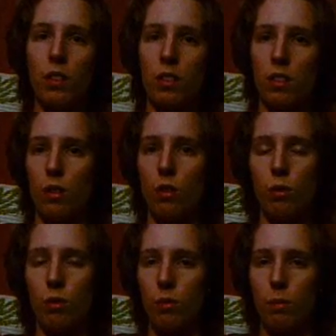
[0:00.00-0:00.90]
us is our
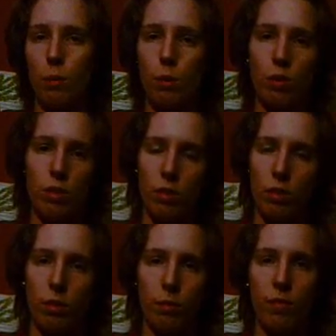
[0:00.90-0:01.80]
own
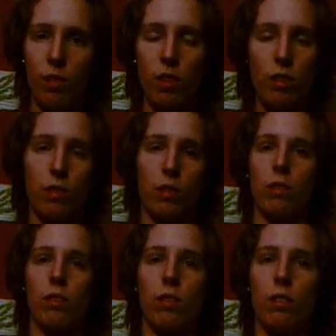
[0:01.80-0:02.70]
personal philosopher,
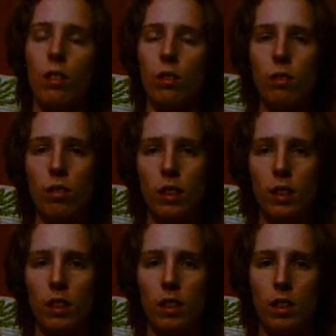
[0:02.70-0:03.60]
you know
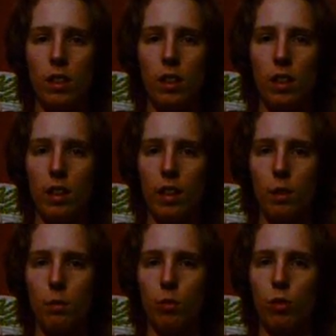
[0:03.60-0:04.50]

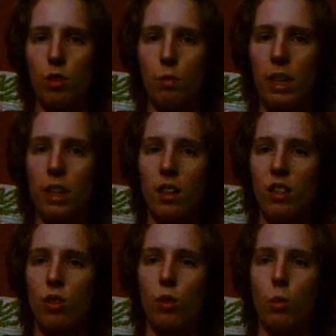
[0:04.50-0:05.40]
um, just making
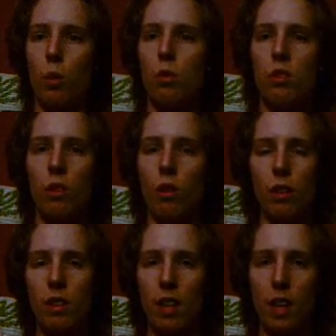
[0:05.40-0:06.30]
these quotes all
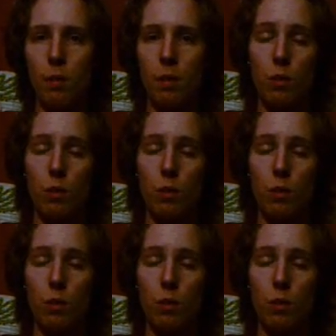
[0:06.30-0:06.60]
the time.